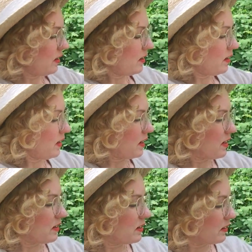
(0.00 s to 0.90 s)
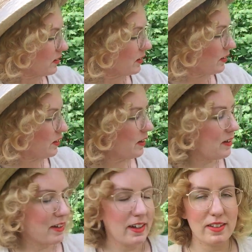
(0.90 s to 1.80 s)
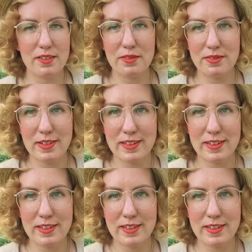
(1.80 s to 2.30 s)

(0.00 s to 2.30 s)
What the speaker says: And then, so these are all kind of